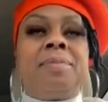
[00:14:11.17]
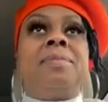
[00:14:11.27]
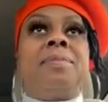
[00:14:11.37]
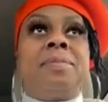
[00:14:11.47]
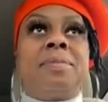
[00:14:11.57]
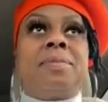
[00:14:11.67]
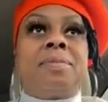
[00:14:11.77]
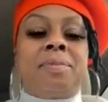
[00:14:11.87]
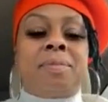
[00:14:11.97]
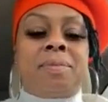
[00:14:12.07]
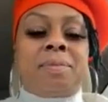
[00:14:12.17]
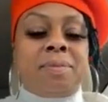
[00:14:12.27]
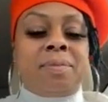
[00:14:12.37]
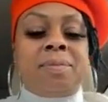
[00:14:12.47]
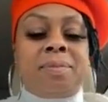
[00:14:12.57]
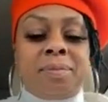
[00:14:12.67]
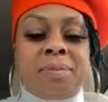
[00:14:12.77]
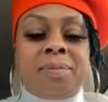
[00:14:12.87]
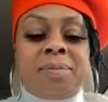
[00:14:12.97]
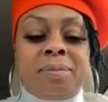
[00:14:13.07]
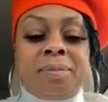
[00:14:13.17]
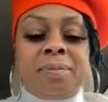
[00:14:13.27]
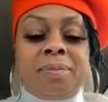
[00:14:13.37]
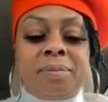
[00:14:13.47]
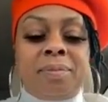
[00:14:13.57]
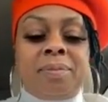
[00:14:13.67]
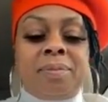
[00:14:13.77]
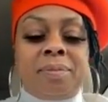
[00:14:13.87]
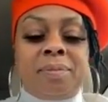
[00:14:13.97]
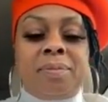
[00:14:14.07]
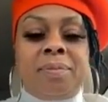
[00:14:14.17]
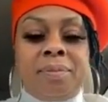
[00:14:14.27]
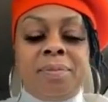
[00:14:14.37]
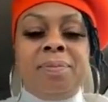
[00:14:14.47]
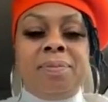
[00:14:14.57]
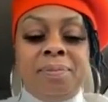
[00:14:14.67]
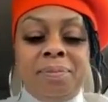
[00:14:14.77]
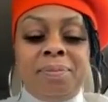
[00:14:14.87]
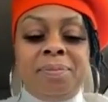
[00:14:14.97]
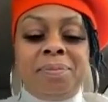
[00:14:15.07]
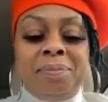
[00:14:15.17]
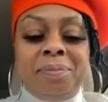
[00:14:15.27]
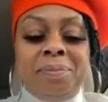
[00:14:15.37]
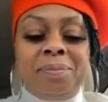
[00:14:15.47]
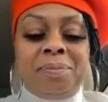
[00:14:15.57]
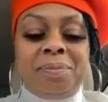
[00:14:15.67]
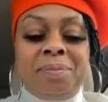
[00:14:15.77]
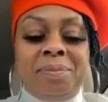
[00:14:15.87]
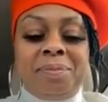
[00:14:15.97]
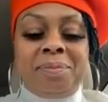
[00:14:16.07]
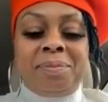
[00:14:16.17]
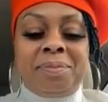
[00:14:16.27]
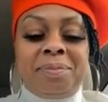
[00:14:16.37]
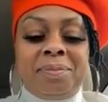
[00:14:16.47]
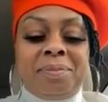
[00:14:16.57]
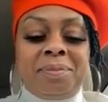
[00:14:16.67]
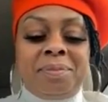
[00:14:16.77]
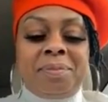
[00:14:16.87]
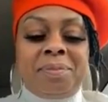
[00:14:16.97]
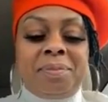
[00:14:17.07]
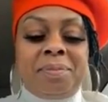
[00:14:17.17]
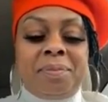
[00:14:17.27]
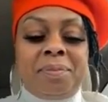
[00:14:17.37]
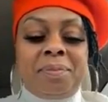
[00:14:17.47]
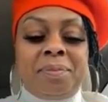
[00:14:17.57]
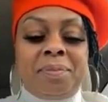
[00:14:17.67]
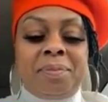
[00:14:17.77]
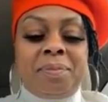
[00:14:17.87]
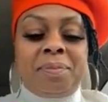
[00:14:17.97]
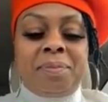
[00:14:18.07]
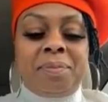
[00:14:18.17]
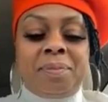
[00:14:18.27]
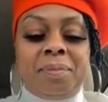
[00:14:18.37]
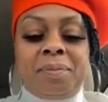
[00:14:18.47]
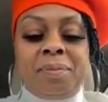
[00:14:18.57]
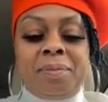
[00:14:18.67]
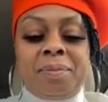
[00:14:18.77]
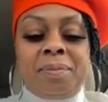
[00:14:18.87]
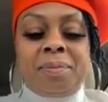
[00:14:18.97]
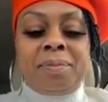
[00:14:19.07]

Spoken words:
This person isn't speaking.